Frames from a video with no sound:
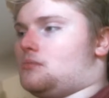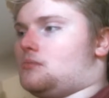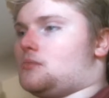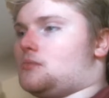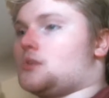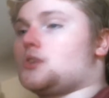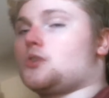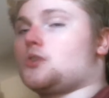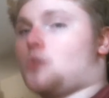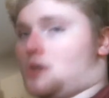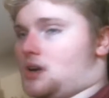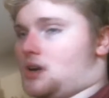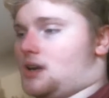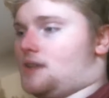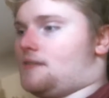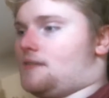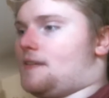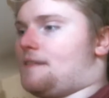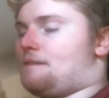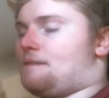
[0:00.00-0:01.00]
Sort
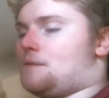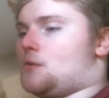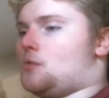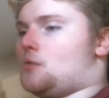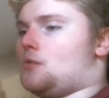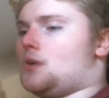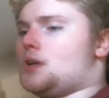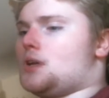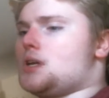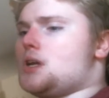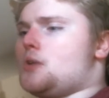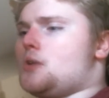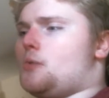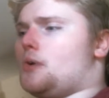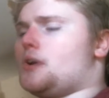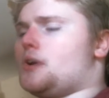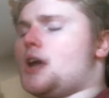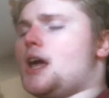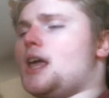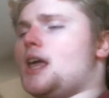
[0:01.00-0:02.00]
of.
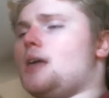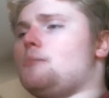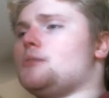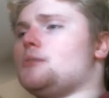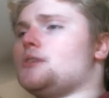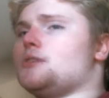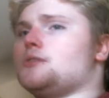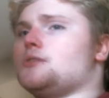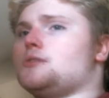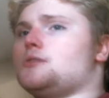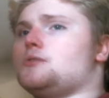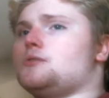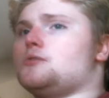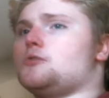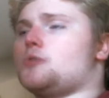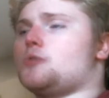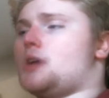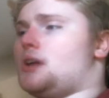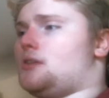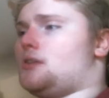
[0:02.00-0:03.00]
We're not able to
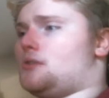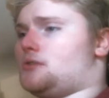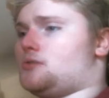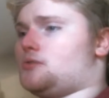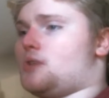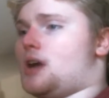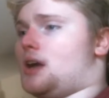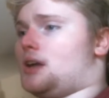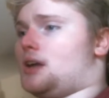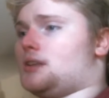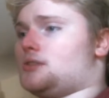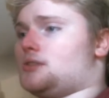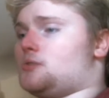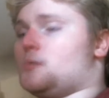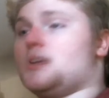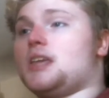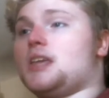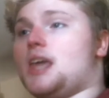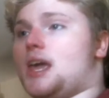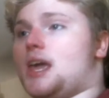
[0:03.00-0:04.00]
train those dragons.
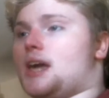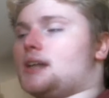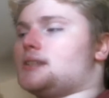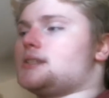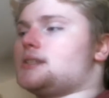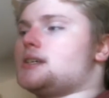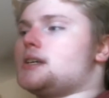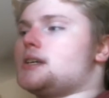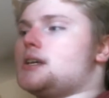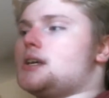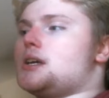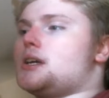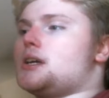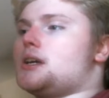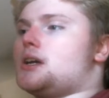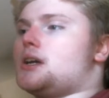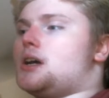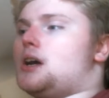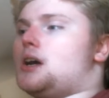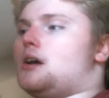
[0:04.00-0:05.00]
We can't.
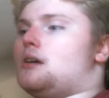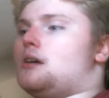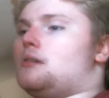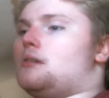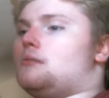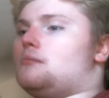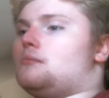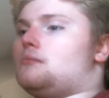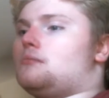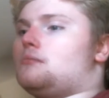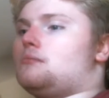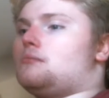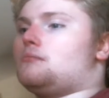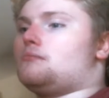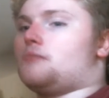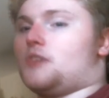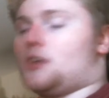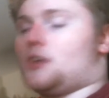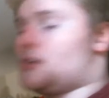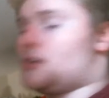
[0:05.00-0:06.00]

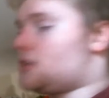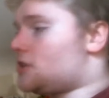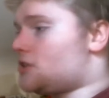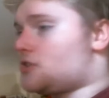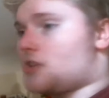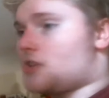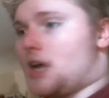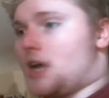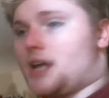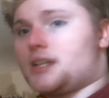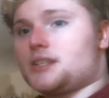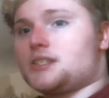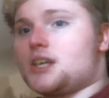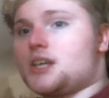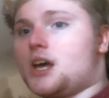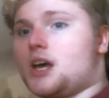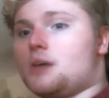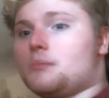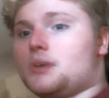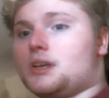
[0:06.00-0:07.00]
Villagers tried to
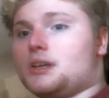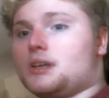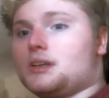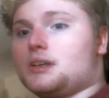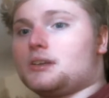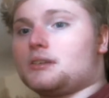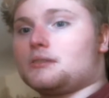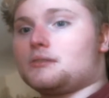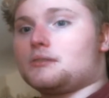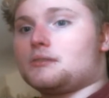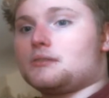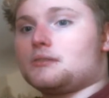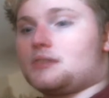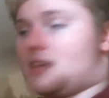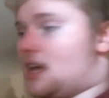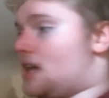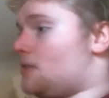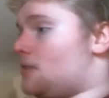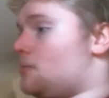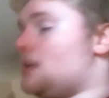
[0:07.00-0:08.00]
tell me,
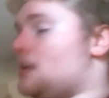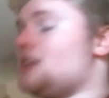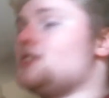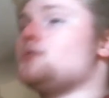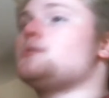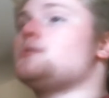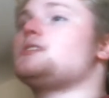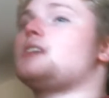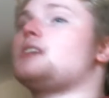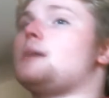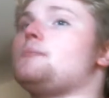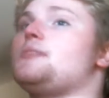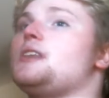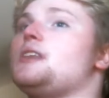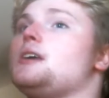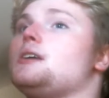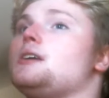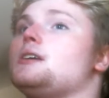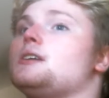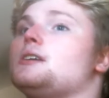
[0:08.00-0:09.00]
can we do
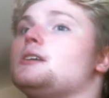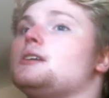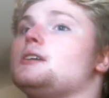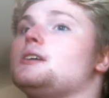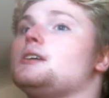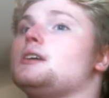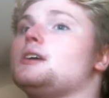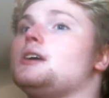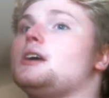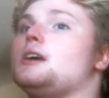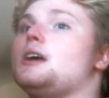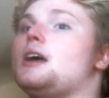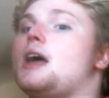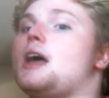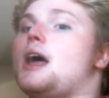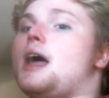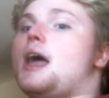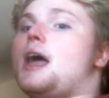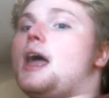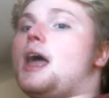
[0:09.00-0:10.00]
something?
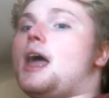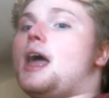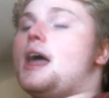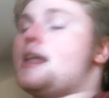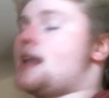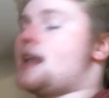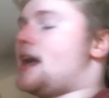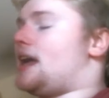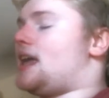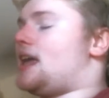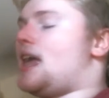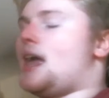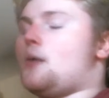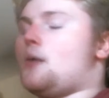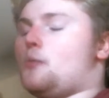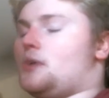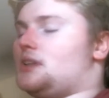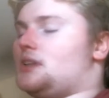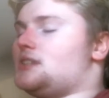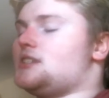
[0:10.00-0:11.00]
And
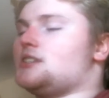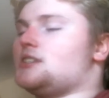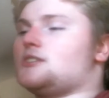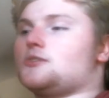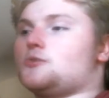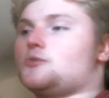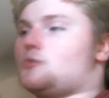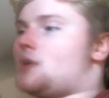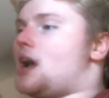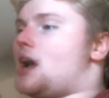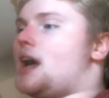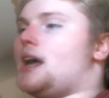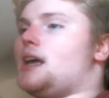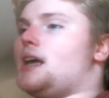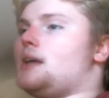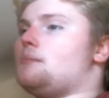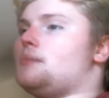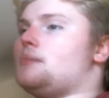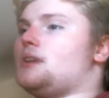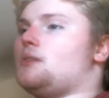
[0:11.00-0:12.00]
we just
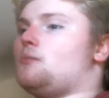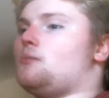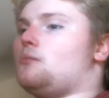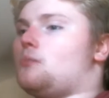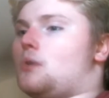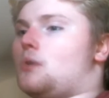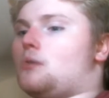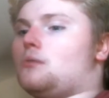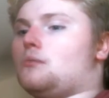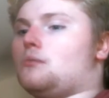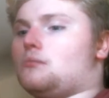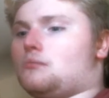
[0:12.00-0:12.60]
try, but it won't.